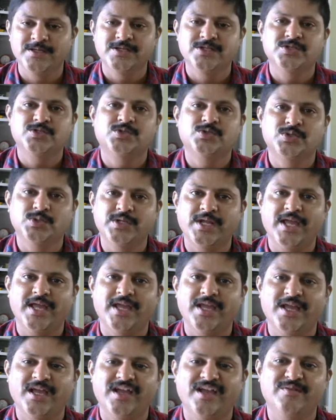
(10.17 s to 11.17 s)

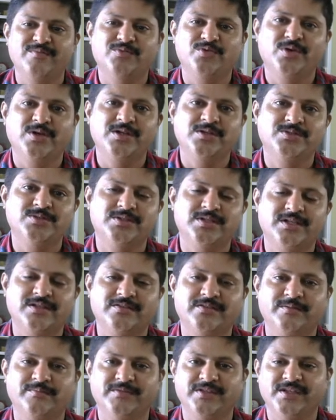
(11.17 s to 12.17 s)
Today I am going to tell
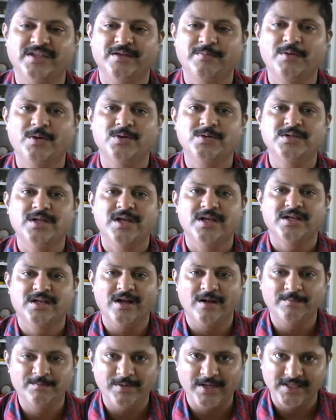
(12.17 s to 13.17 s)
something about
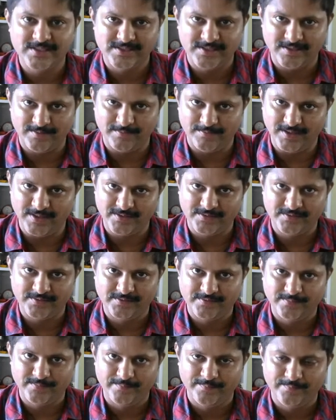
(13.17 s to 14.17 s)
complex numbers.
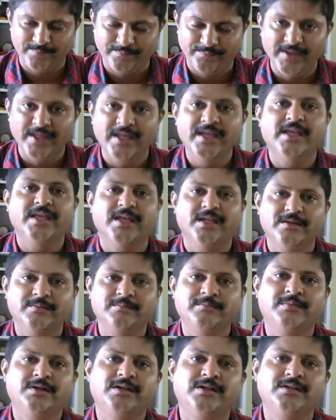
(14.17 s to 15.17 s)
A
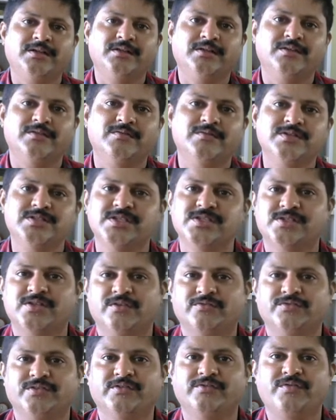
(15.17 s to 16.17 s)
number which is
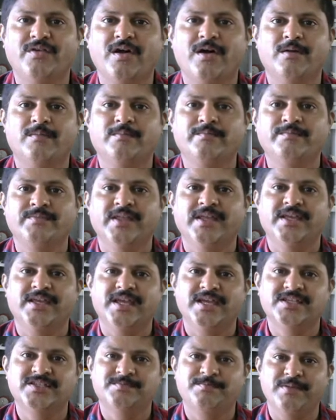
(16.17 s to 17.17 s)
of the form
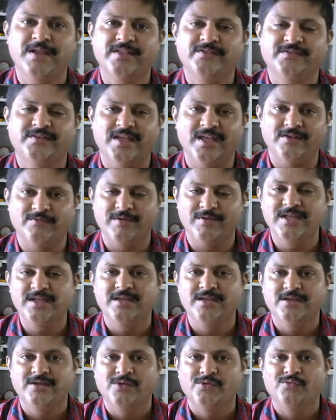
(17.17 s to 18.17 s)
x plus iy,
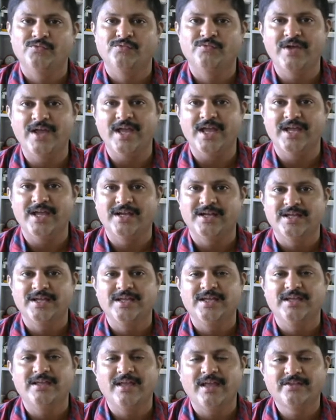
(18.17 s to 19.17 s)
where
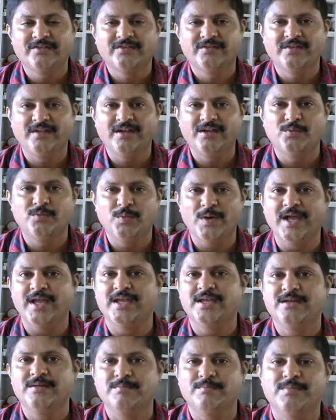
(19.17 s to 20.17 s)
x and
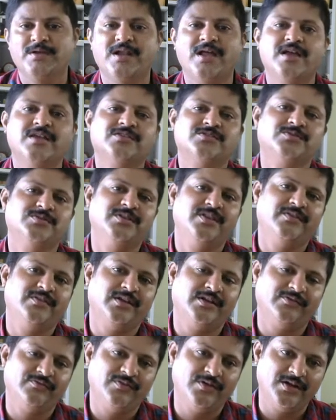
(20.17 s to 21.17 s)
y belongs to the set
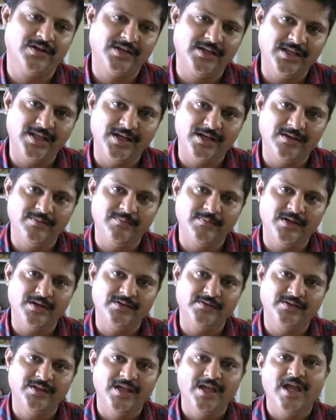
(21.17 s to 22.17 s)
of all real
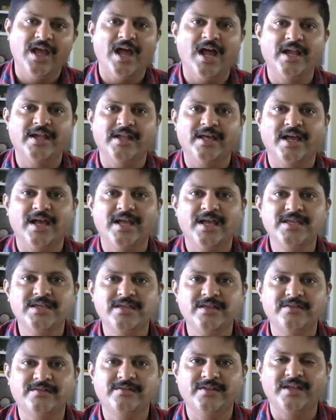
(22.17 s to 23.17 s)
numbers and I
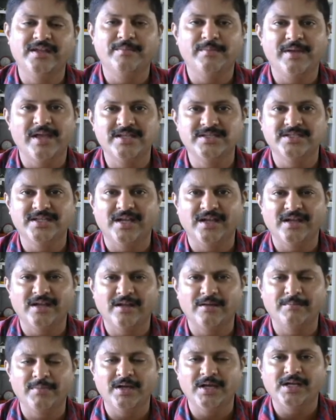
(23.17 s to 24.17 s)
is an imaginary
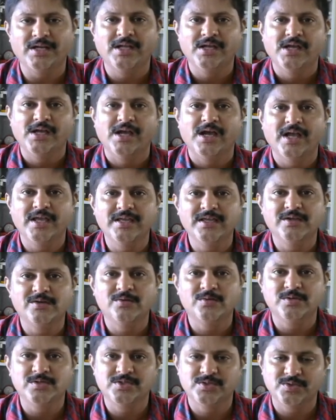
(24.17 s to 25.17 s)
number, I
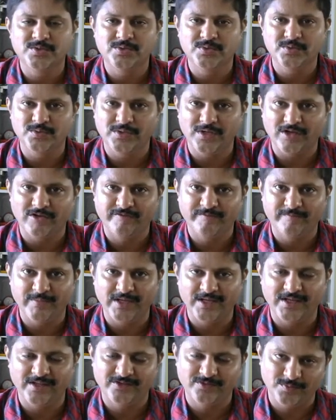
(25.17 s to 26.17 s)
equals to root of
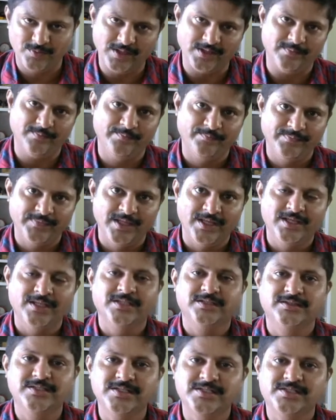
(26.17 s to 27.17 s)
minus 1.
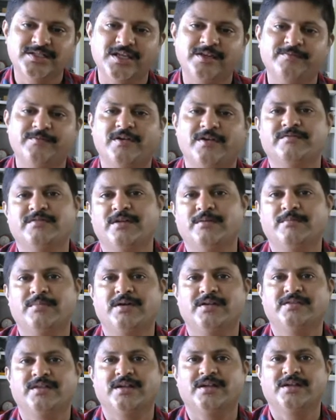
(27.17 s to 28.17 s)
This type of
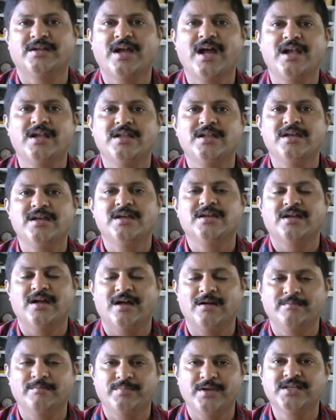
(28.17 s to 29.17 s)
numbers are called
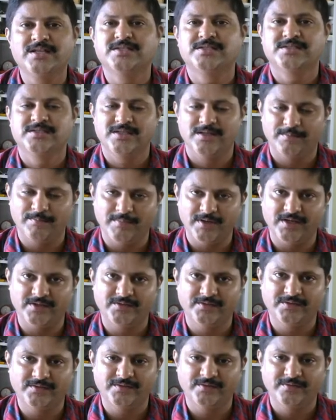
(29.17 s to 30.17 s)
complex
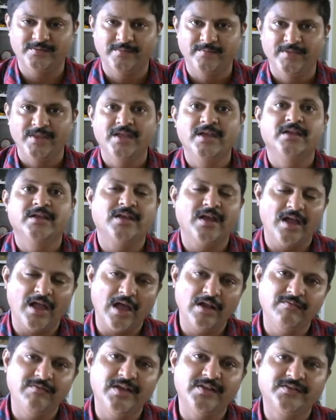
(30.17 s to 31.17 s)
numbers.
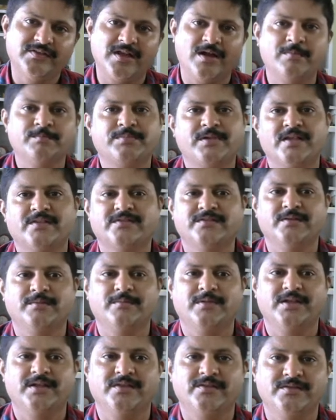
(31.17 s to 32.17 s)
Always complex
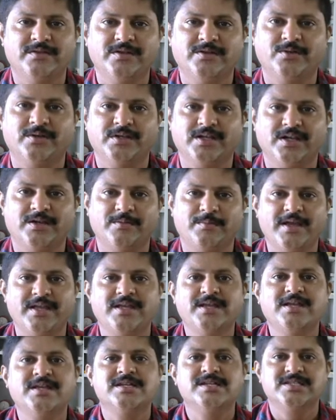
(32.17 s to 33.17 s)
number is denoted
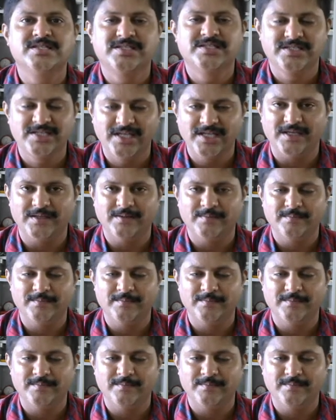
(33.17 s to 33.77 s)
by C,